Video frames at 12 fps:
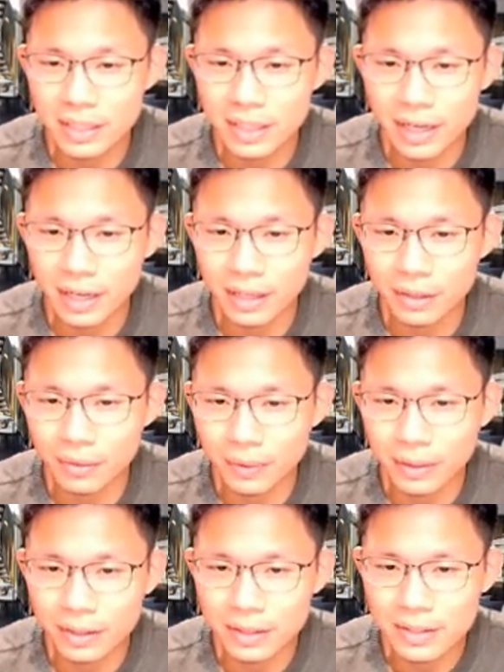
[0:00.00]
entering
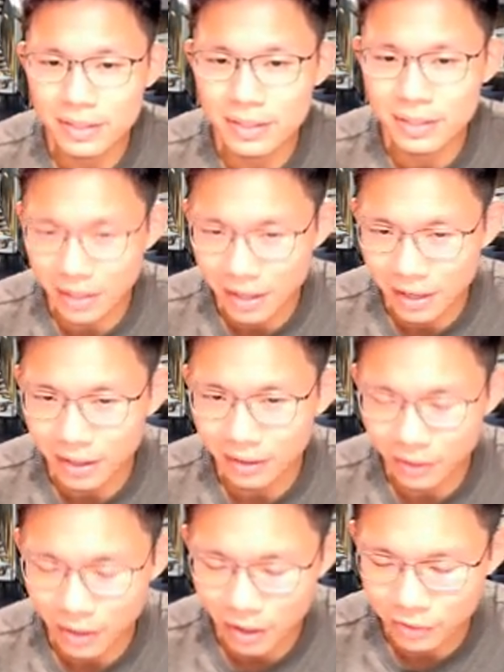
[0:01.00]
CCR
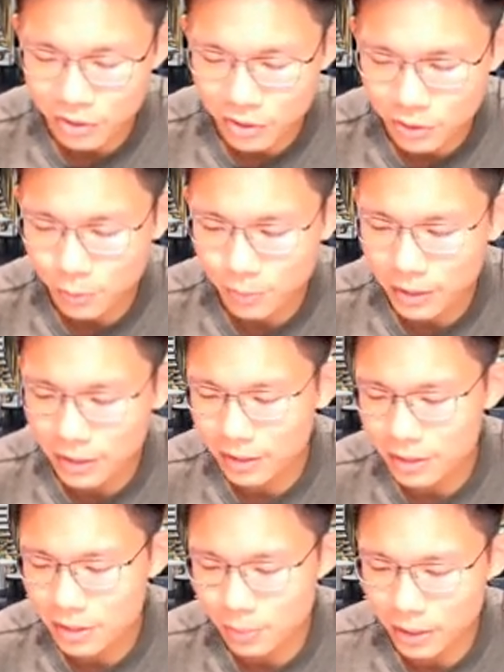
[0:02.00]
after so many years
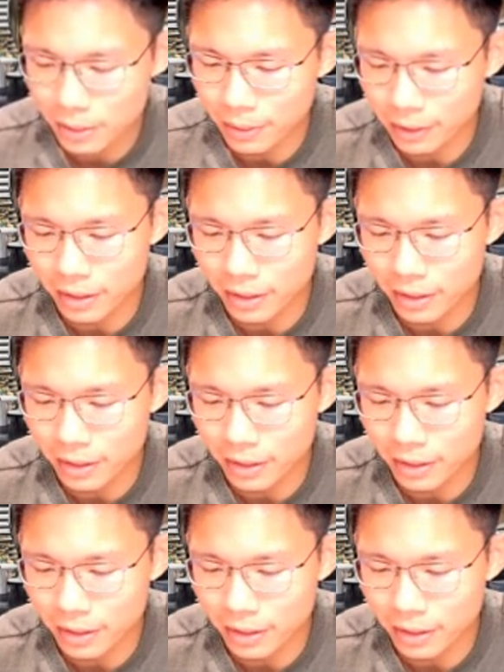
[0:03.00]
when the market,